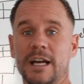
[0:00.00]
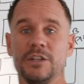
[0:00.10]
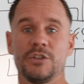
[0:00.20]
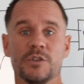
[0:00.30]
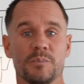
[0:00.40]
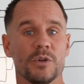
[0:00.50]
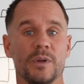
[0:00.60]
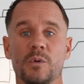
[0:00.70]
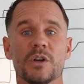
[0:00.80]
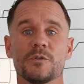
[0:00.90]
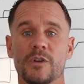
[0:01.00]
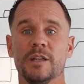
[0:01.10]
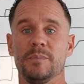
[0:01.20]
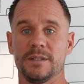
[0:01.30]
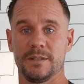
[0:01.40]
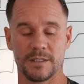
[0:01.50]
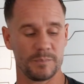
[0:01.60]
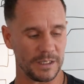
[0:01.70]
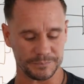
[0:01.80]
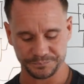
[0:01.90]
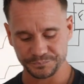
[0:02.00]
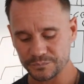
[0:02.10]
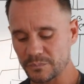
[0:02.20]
agents, beauty, works for any business, but